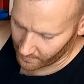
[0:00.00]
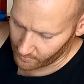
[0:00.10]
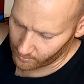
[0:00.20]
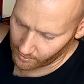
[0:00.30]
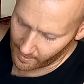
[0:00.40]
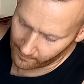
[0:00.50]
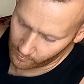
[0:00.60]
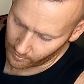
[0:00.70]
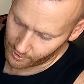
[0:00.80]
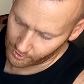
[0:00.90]
Now these also have
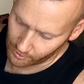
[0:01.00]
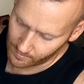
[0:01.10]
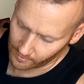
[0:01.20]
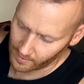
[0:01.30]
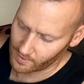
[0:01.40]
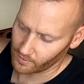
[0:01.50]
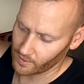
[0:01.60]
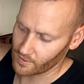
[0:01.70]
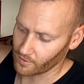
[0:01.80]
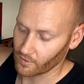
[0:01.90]
crush tubes on the
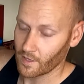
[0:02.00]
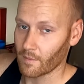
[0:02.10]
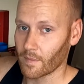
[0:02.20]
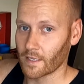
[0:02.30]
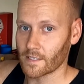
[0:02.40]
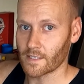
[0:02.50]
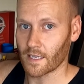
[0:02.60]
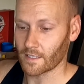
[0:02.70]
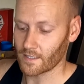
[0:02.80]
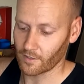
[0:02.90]
inside, so that means
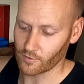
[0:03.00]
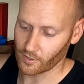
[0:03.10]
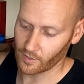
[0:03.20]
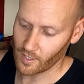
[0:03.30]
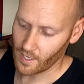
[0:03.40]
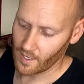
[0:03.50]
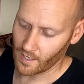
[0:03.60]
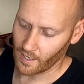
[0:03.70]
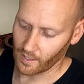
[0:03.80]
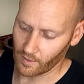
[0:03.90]
that there's a
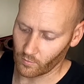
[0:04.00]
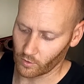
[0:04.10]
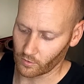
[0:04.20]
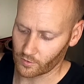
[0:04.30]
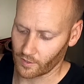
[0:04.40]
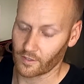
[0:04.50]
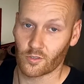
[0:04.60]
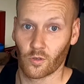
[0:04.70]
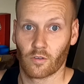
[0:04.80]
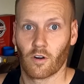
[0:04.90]
what looks like a
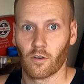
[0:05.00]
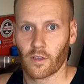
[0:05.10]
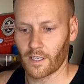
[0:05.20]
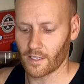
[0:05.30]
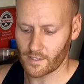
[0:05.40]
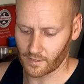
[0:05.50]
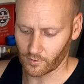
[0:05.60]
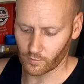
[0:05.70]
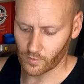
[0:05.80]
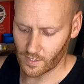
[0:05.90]
toilet roll, I guess, a
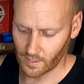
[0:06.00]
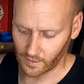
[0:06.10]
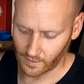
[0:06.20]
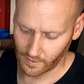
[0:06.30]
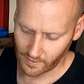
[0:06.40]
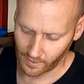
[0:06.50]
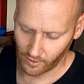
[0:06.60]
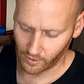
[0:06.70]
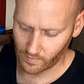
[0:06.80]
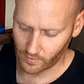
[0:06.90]
little cylinder that
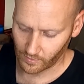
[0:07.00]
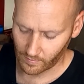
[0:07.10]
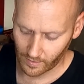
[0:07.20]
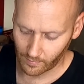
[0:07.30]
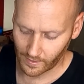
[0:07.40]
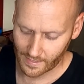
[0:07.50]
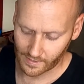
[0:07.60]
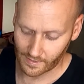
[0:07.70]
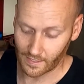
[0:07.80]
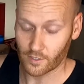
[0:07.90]
goes between the bit of
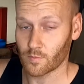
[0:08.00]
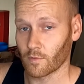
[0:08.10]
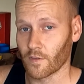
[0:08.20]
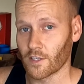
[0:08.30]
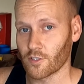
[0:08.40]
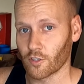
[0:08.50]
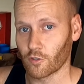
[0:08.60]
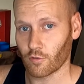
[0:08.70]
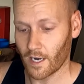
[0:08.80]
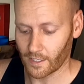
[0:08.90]
plastic. That just prevents you
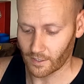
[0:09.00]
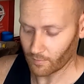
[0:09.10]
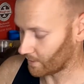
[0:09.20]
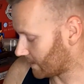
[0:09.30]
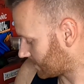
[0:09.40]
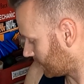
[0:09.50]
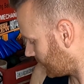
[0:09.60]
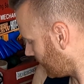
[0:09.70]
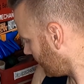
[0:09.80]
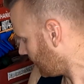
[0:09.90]
cracking the
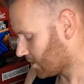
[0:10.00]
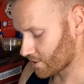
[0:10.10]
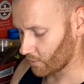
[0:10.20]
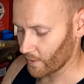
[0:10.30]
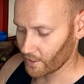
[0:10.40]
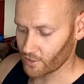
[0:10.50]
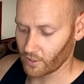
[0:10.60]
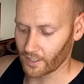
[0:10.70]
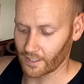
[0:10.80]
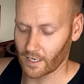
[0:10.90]
plastic. So when you're
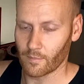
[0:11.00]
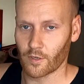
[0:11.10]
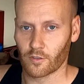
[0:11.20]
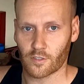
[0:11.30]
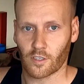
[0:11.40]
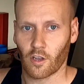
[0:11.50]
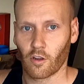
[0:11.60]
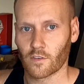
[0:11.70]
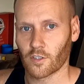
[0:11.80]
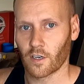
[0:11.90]
tightening it up, you're not just going to
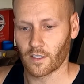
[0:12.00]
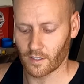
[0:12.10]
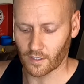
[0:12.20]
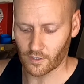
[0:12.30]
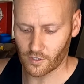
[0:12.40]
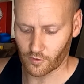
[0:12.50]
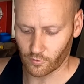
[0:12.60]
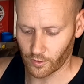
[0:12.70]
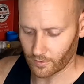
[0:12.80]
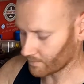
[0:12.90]
over tighten it and
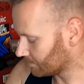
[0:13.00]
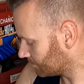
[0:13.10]
destroy it.